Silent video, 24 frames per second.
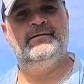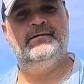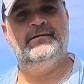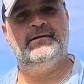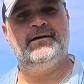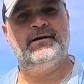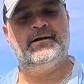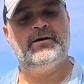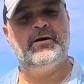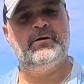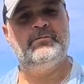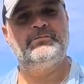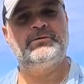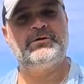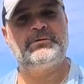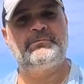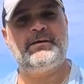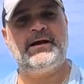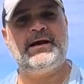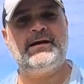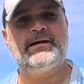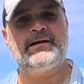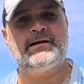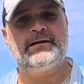I come
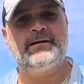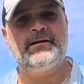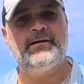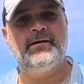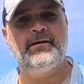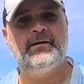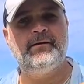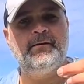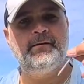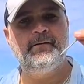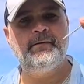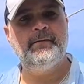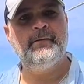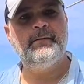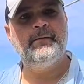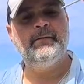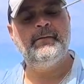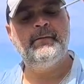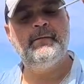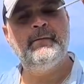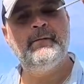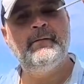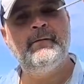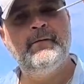prepared.
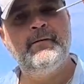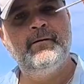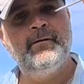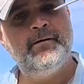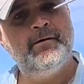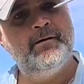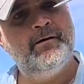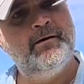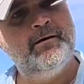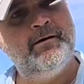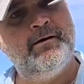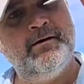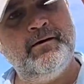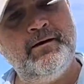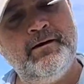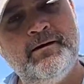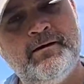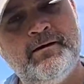Huh?